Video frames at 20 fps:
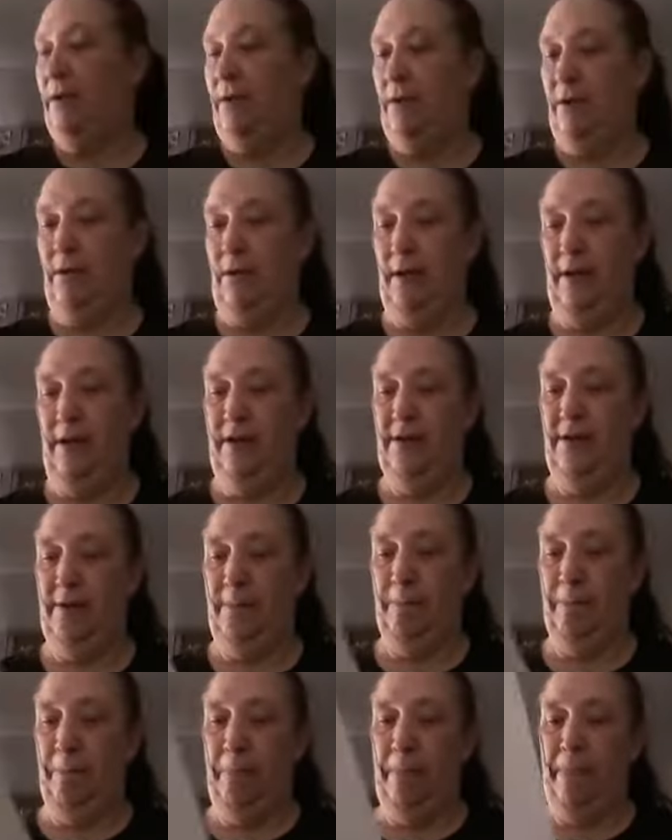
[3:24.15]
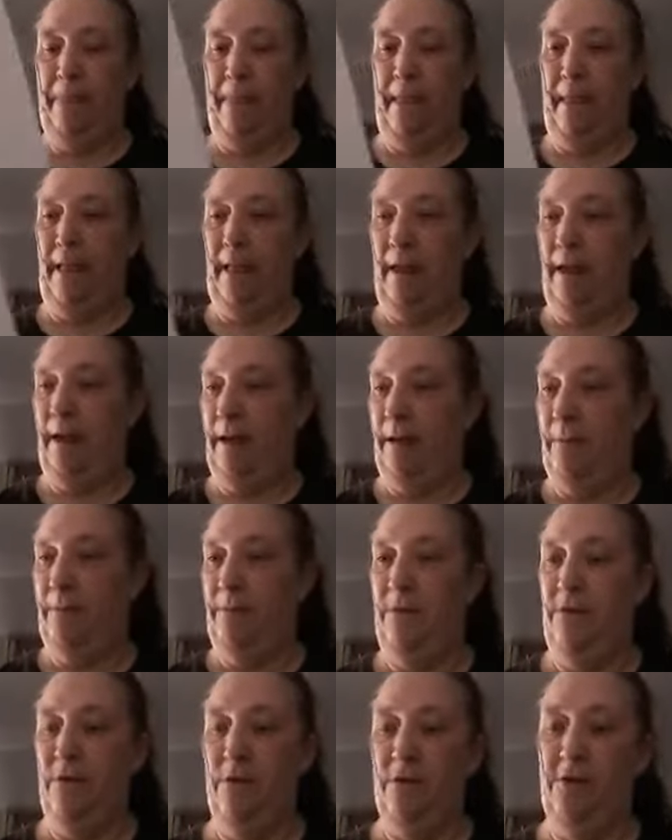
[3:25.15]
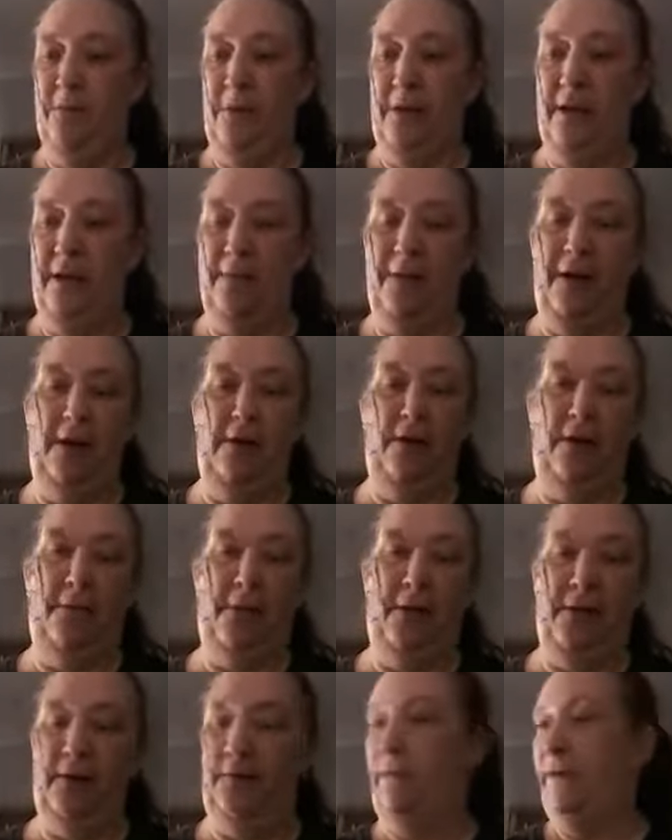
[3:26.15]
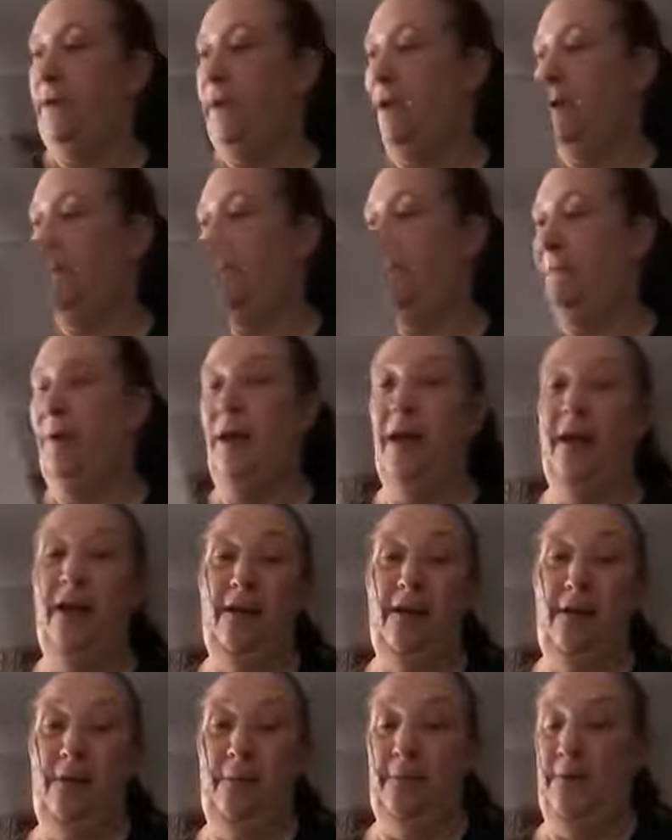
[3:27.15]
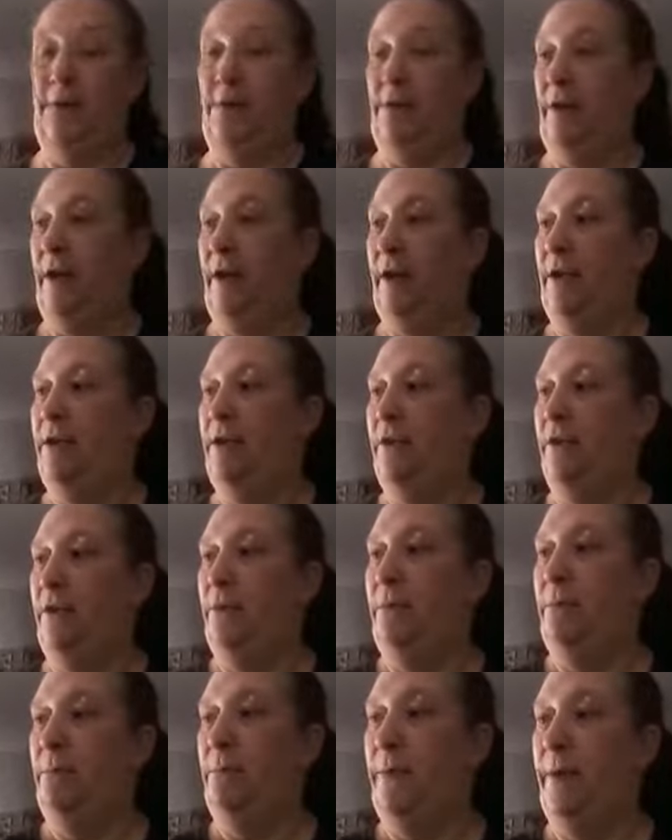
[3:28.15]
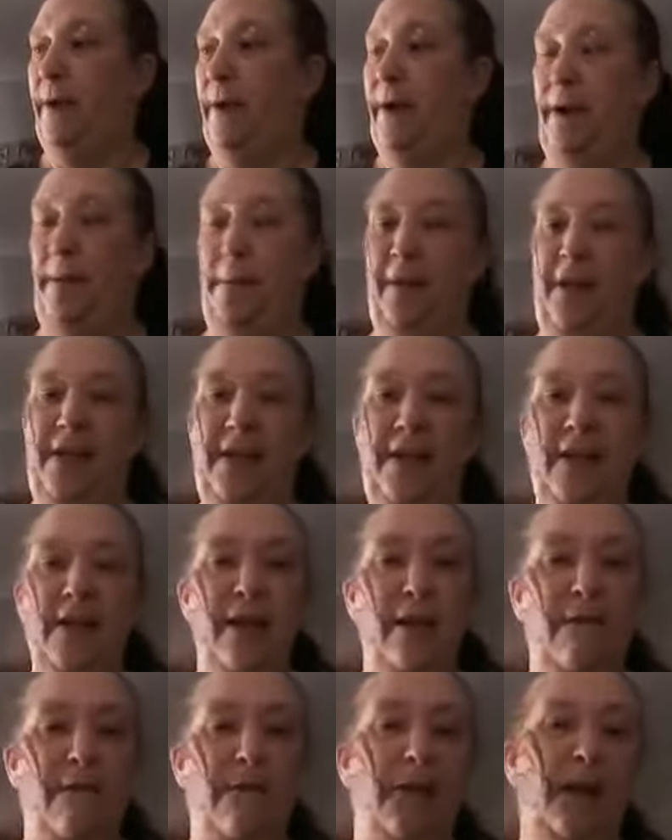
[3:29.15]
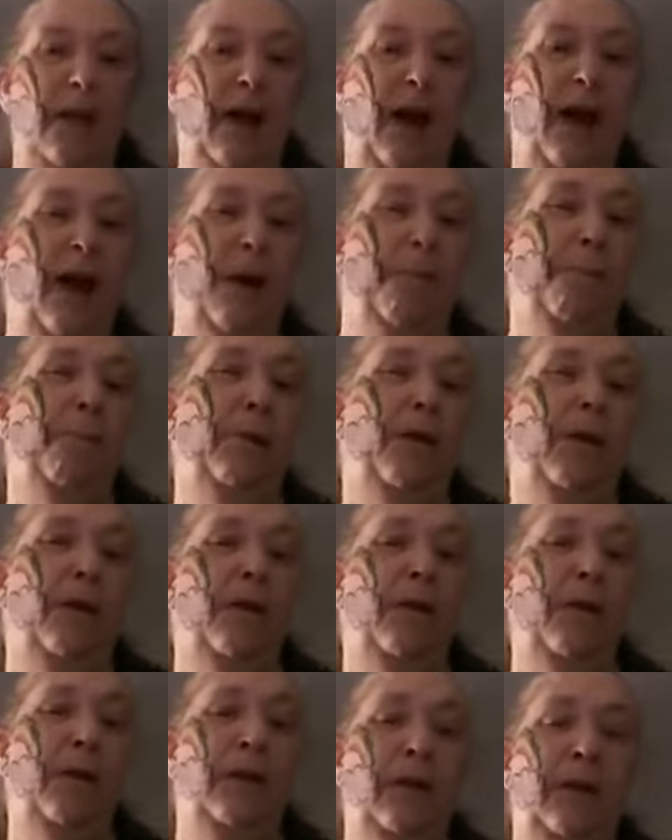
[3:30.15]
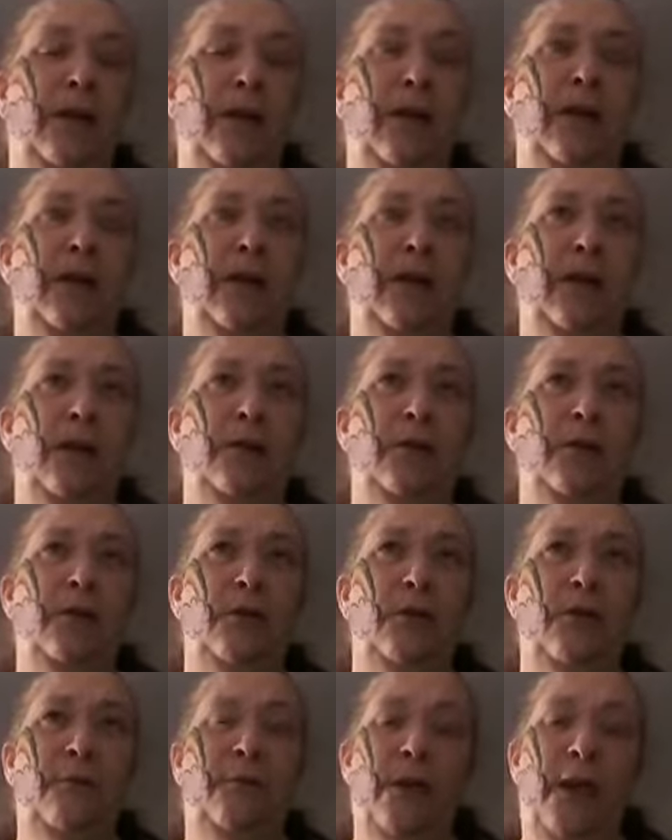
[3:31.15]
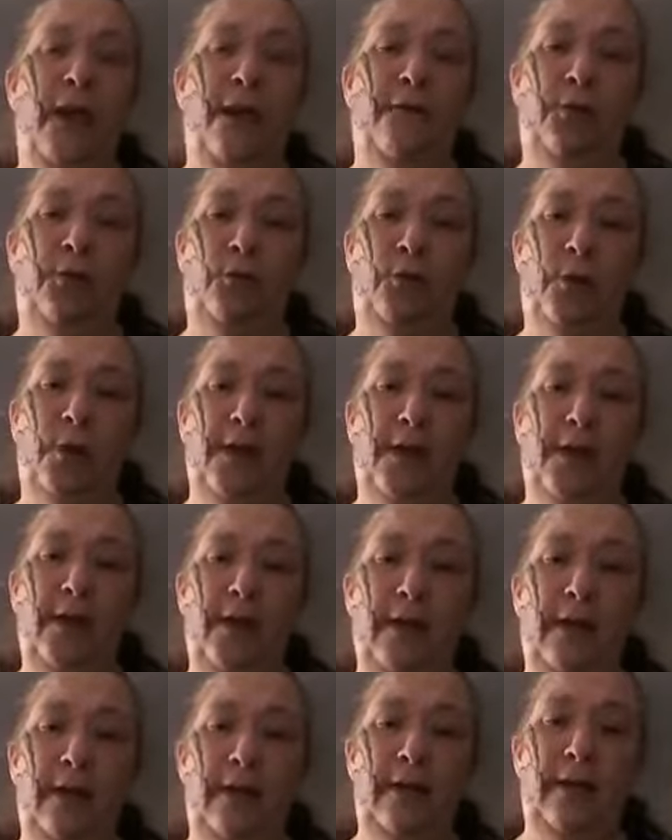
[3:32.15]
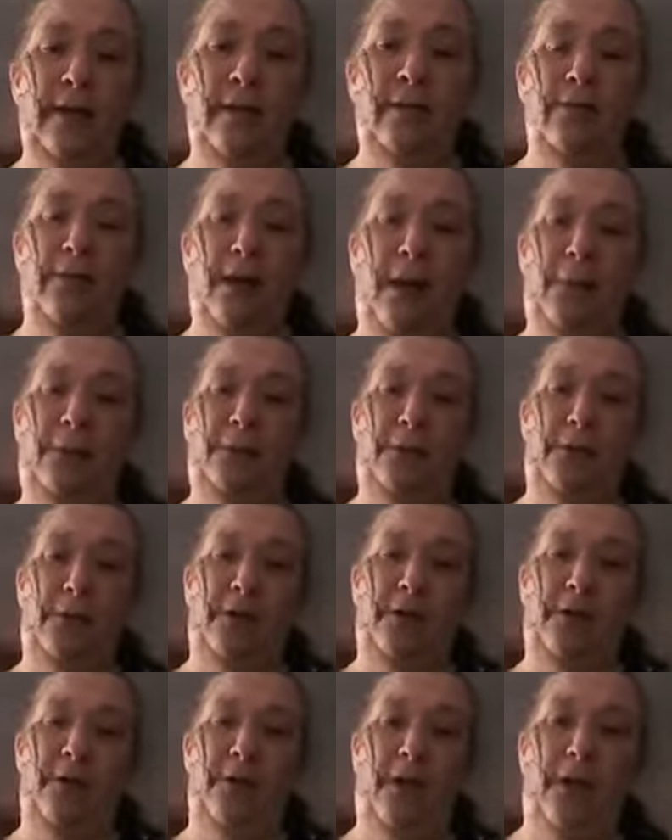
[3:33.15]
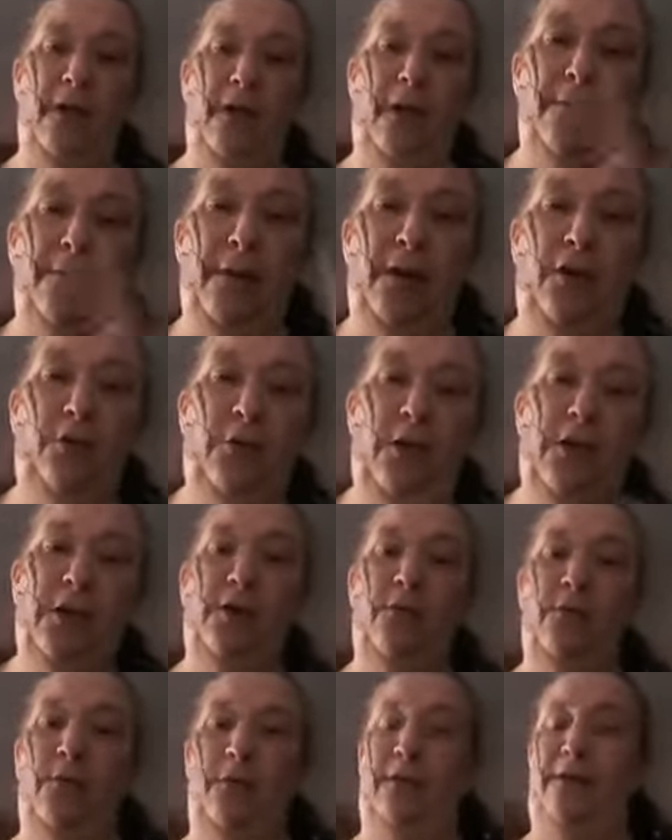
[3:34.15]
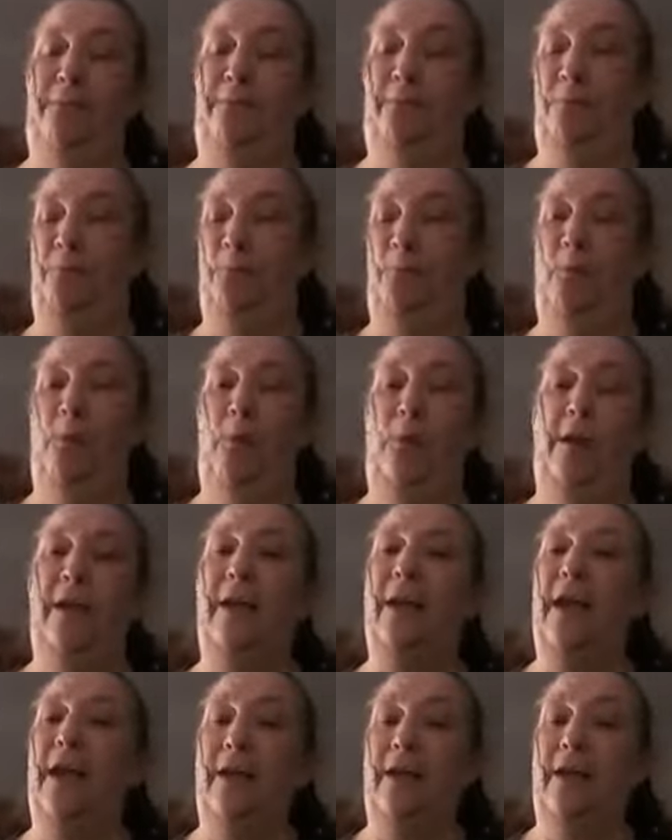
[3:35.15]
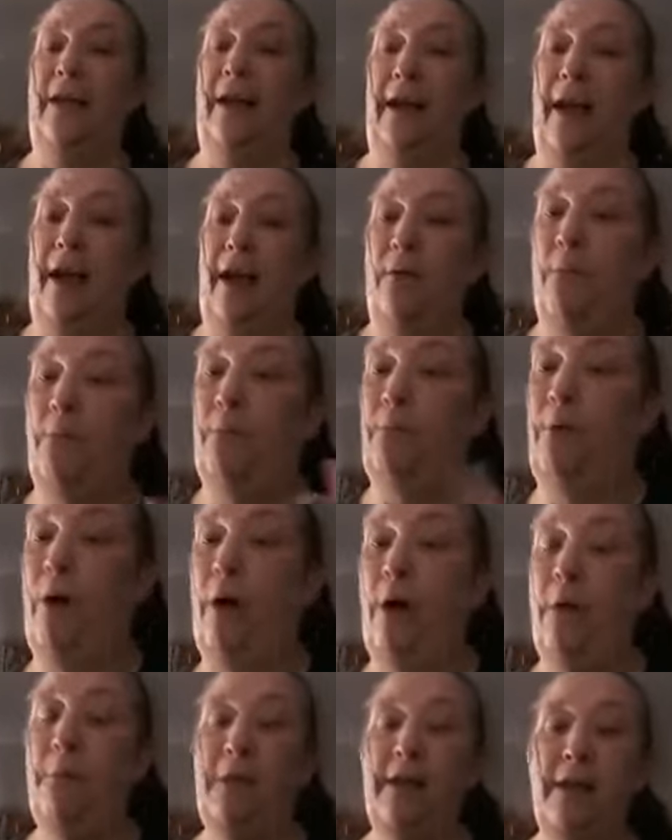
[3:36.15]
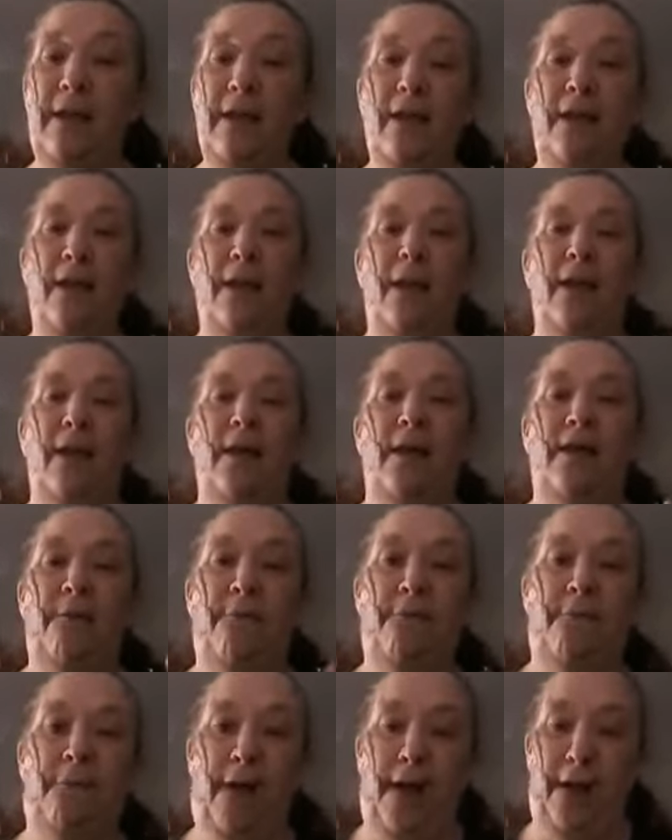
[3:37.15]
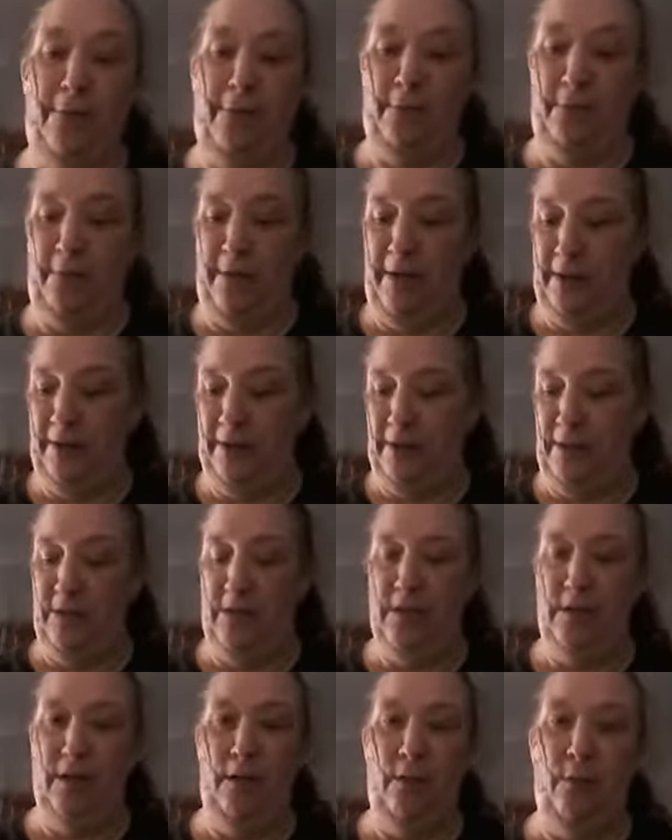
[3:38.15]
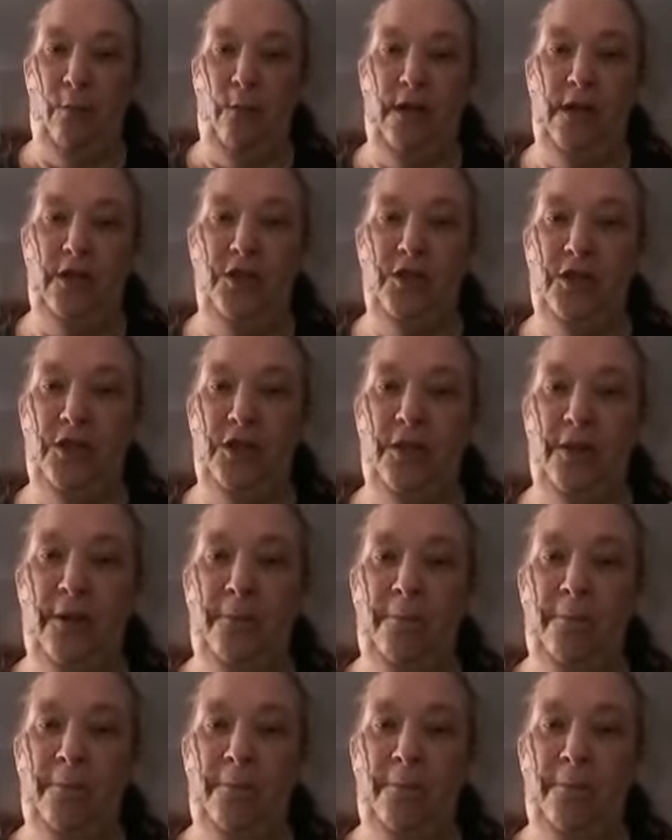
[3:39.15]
There it is. Yours might come out a lot better if you cut a lot better than I do, but I think if you could upload it to, if you have a Cricut and you upload it, a Cricut would really cut that out, and probably the fabric pieces too, which